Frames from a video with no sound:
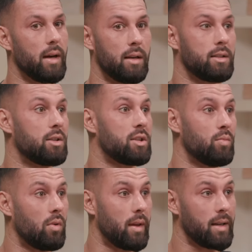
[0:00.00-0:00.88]
and essentially
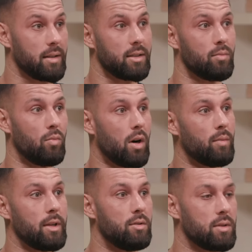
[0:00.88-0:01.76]
what that does and why
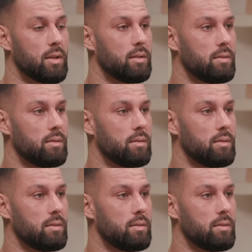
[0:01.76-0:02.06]
we use that?